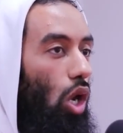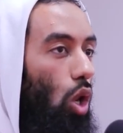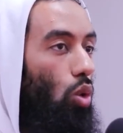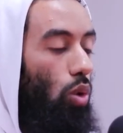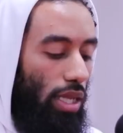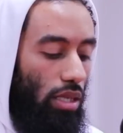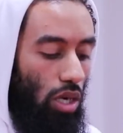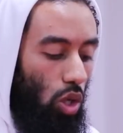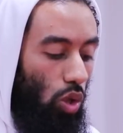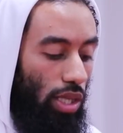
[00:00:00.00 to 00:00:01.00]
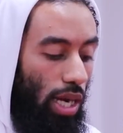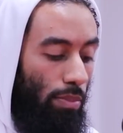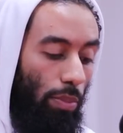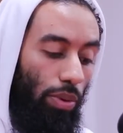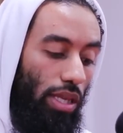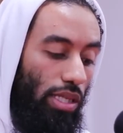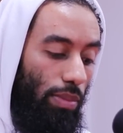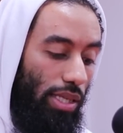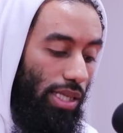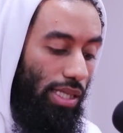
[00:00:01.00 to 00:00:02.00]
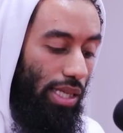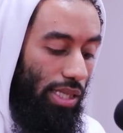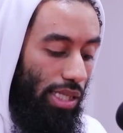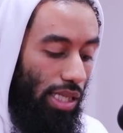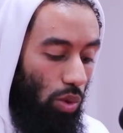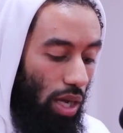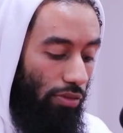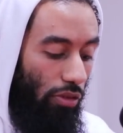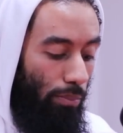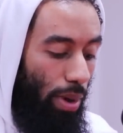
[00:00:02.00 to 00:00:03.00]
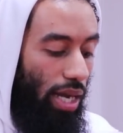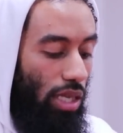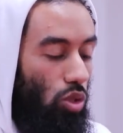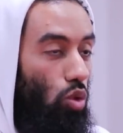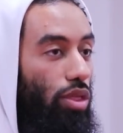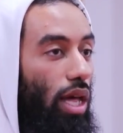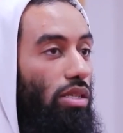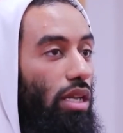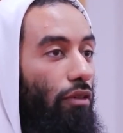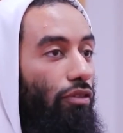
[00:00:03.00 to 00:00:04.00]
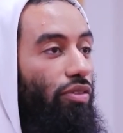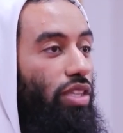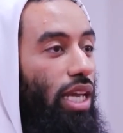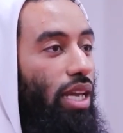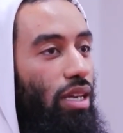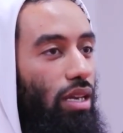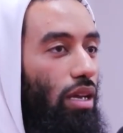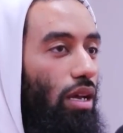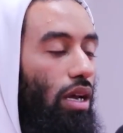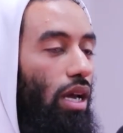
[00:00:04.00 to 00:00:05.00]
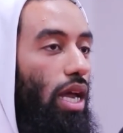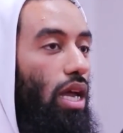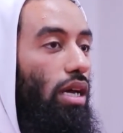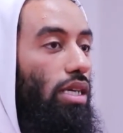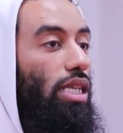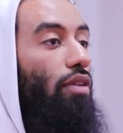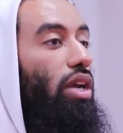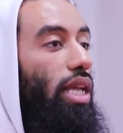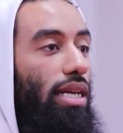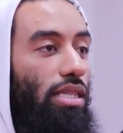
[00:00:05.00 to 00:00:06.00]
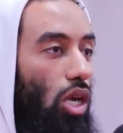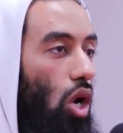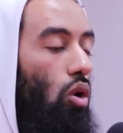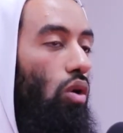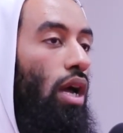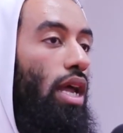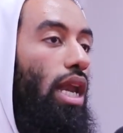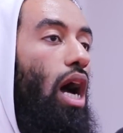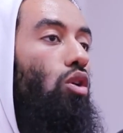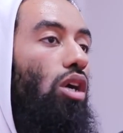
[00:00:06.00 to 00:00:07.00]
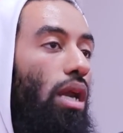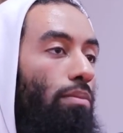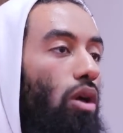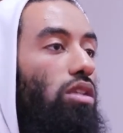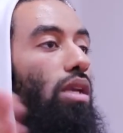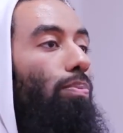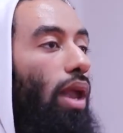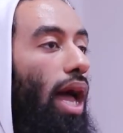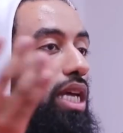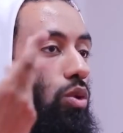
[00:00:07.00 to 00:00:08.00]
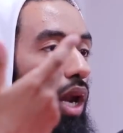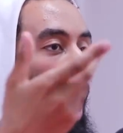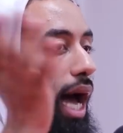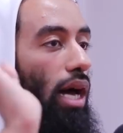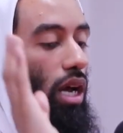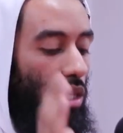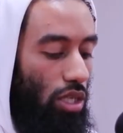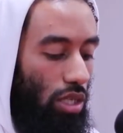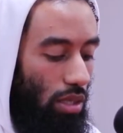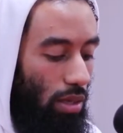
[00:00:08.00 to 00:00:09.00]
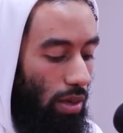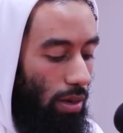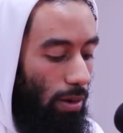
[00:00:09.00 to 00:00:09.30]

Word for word: Look what it concluded. And my brothers and my sisters, this is what? From back in 2015, seven years ago. Now you can multiply it, wala haraj.